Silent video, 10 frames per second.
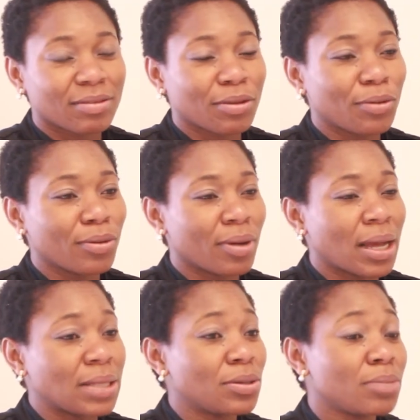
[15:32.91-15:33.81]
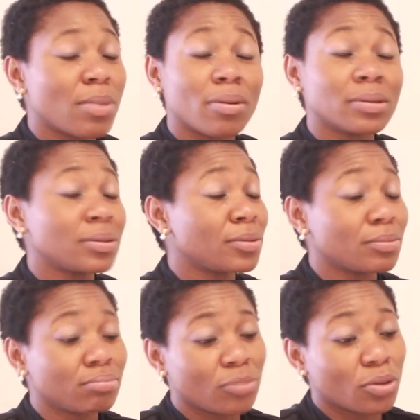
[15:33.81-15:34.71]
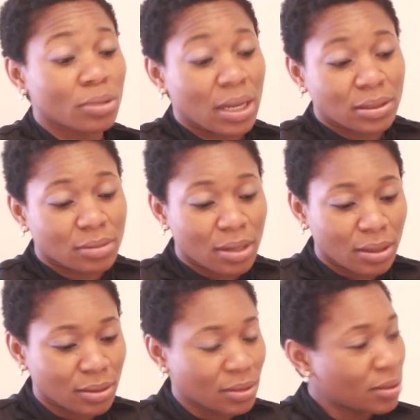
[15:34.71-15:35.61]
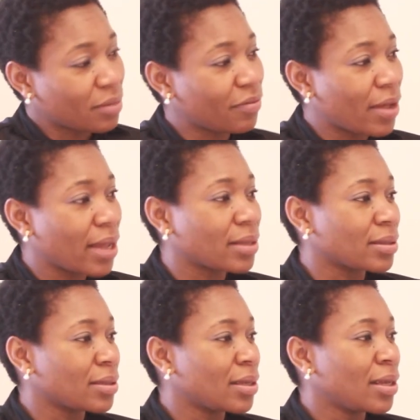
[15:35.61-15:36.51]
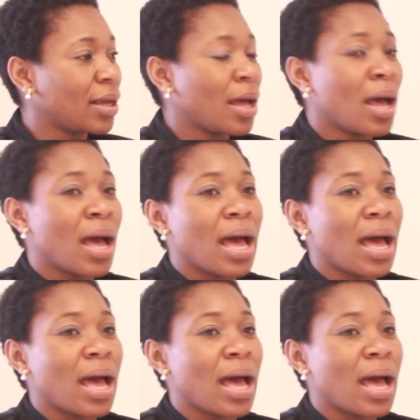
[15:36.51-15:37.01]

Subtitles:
So I told him I want to go natural. He said, fine.